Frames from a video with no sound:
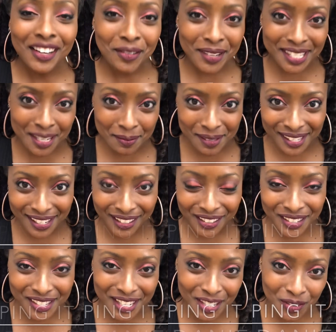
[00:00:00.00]
What's up,
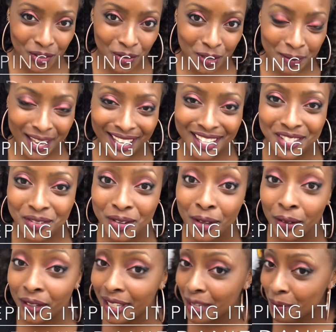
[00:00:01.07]
Steelers? Thanks for tuning back into
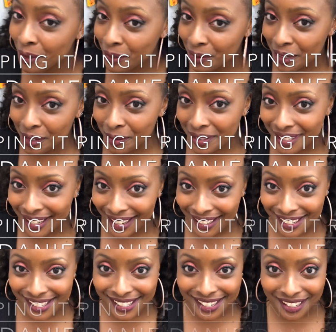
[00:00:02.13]
another Keeping It Real with
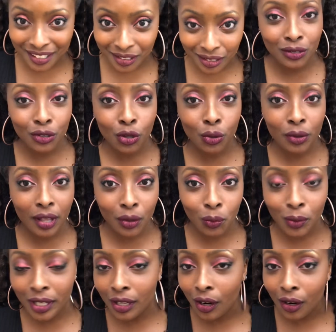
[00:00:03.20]
Danie Steele. You know
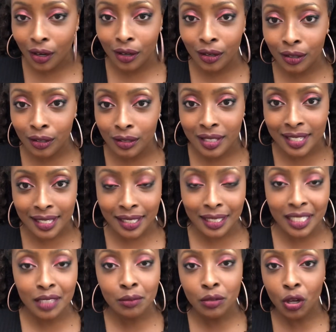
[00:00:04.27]
that we are
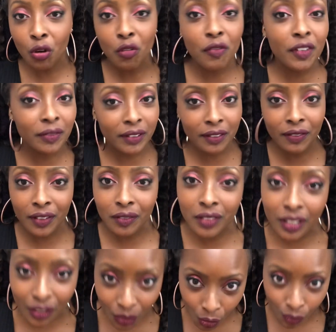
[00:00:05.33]
team no
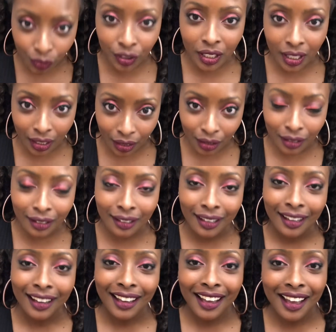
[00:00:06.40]
50-50 over here.
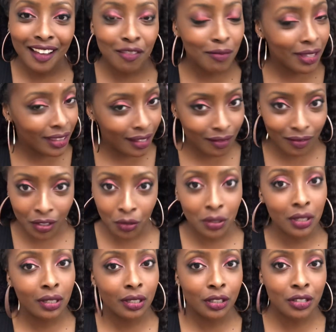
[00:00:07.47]
I've made that
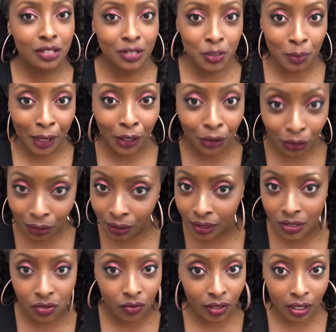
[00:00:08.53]
very clear since my
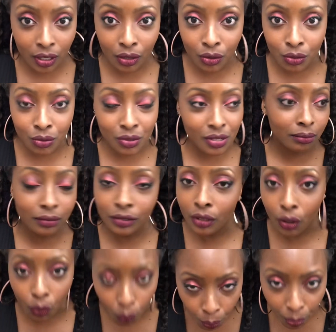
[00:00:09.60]
earliest videos.
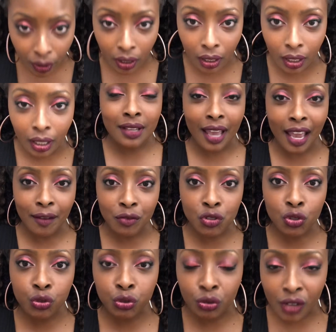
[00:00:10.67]
Nope. I've
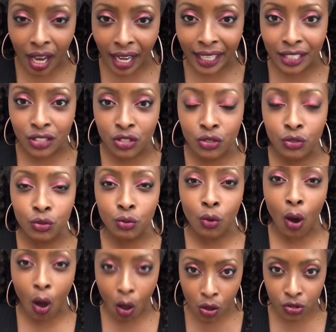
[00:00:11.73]
tried
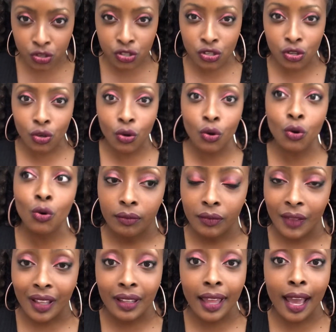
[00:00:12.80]
to also
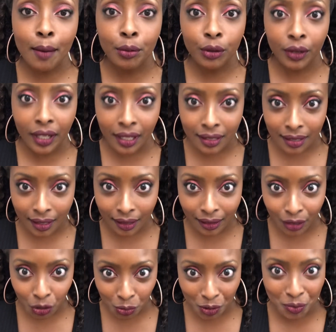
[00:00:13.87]
elaborate a
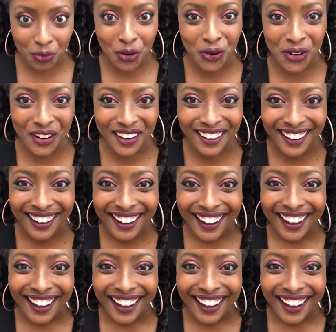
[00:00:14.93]
little bit more